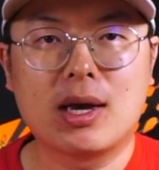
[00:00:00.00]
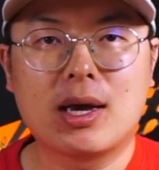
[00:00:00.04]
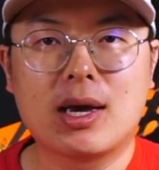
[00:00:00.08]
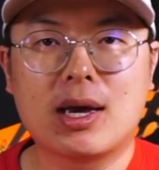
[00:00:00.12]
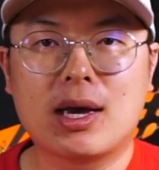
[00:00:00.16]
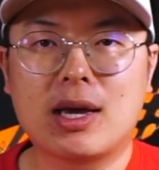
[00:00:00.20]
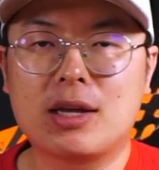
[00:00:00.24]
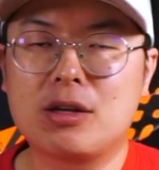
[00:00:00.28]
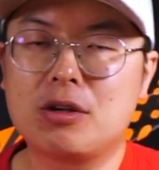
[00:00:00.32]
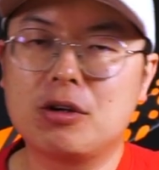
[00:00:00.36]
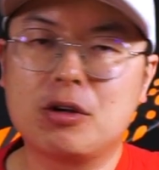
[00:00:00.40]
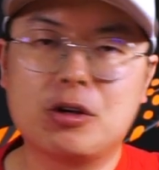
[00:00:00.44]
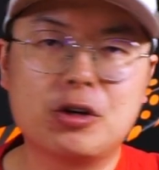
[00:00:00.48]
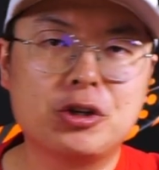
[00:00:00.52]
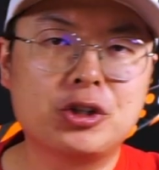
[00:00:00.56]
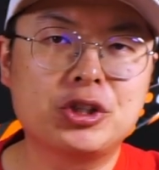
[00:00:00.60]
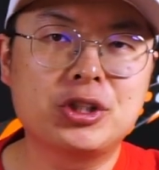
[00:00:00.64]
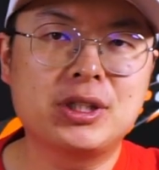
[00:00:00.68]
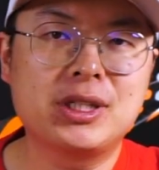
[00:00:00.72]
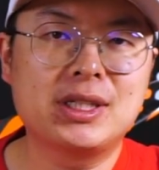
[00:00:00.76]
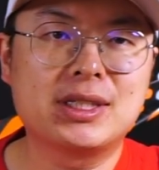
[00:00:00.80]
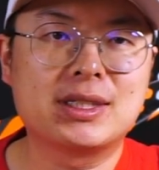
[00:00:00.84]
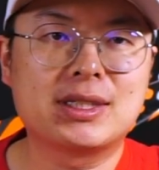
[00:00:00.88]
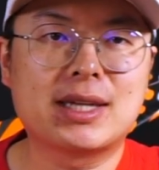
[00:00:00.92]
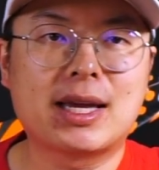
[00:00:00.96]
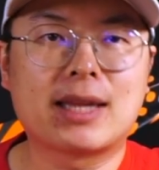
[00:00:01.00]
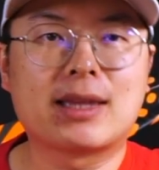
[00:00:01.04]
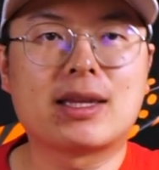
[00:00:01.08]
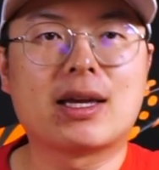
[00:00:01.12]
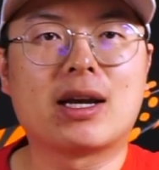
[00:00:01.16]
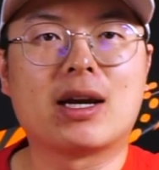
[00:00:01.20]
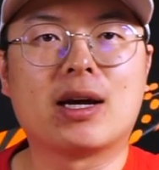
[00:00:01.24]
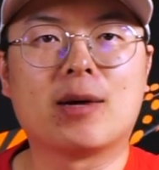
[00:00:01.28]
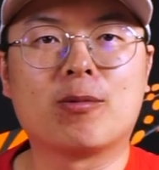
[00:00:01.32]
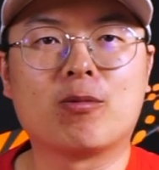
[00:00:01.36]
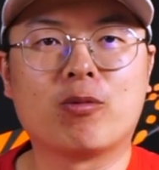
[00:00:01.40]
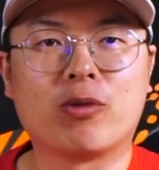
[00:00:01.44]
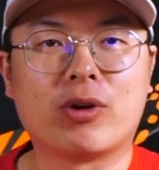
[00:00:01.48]
and you usually set that
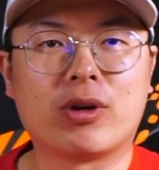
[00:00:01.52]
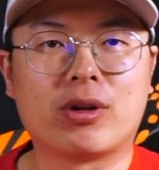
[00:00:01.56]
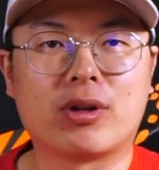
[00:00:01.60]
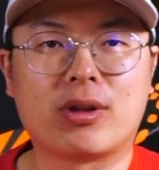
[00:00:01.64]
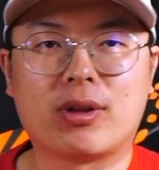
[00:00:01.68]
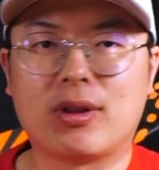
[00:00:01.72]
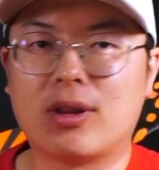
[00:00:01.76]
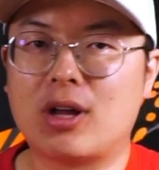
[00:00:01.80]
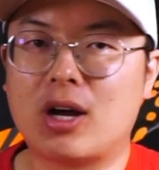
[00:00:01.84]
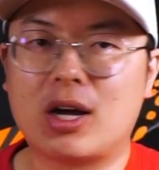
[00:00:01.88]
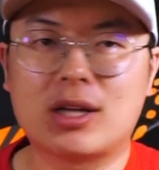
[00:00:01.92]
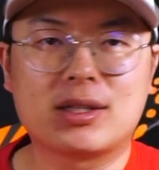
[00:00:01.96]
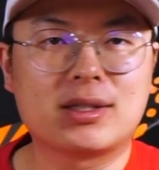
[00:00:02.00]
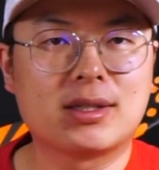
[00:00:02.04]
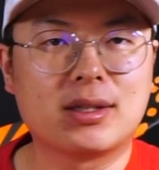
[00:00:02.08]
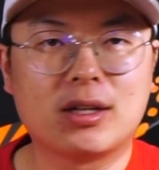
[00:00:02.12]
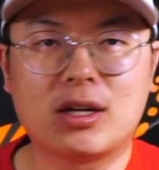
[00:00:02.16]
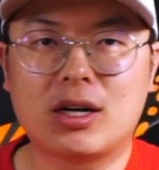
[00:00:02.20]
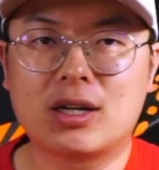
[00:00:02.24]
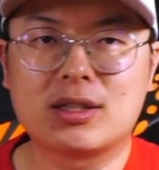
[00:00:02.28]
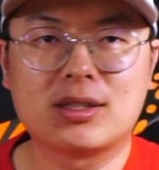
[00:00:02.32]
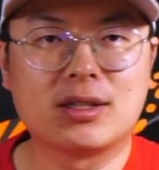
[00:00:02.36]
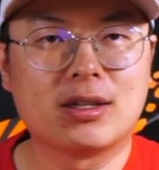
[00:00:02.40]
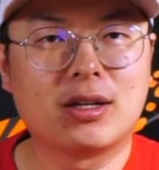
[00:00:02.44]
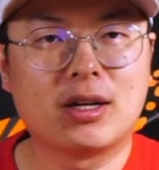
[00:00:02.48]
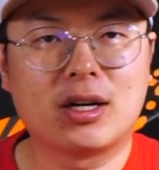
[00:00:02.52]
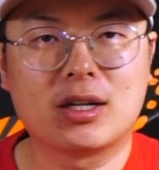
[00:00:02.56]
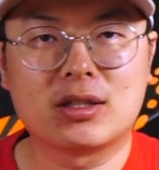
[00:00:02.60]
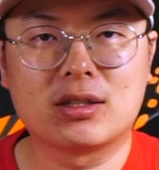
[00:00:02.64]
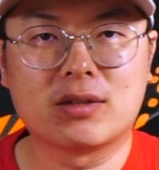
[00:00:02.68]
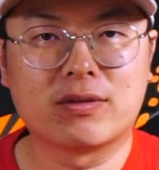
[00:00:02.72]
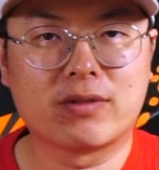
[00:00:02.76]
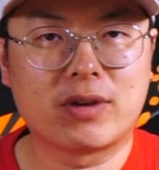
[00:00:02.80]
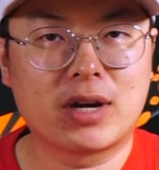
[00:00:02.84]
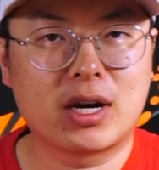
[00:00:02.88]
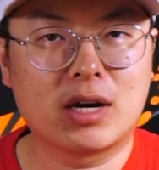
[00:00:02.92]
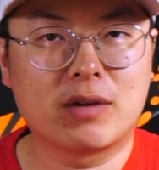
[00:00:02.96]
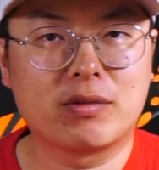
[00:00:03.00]
up with lots and lots and lots
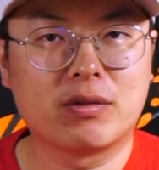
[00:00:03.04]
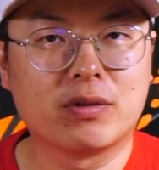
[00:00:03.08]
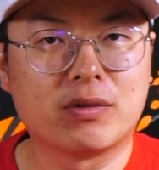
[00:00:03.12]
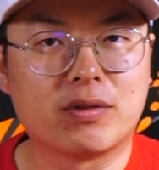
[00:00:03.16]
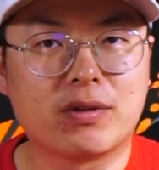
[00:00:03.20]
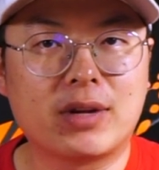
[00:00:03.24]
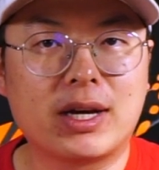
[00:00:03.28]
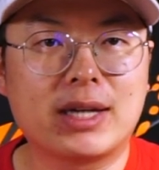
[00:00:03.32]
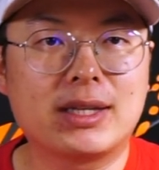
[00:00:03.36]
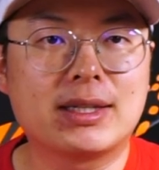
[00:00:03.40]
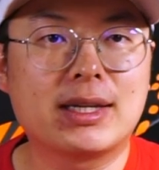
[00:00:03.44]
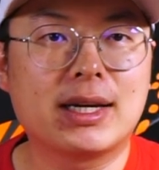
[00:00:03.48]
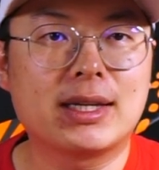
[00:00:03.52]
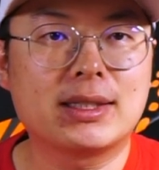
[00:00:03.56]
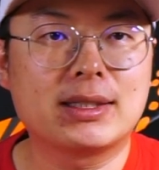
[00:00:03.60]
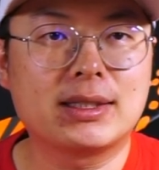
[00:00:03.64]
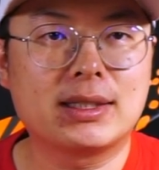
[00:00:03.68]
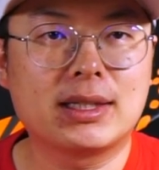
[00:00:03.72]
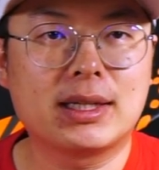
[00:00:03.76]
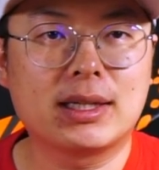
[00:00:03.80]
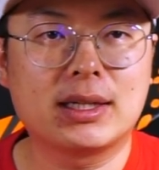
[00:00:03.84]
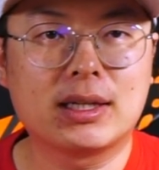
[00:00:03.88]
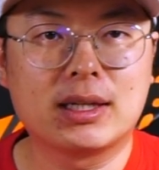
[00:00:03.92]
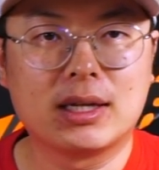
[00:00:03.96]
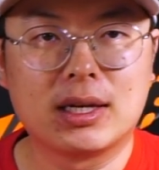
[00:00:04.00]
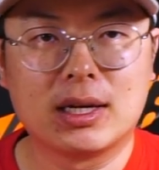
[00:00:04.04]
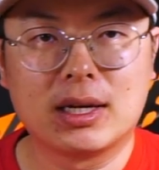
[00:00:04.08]
of careful flight testing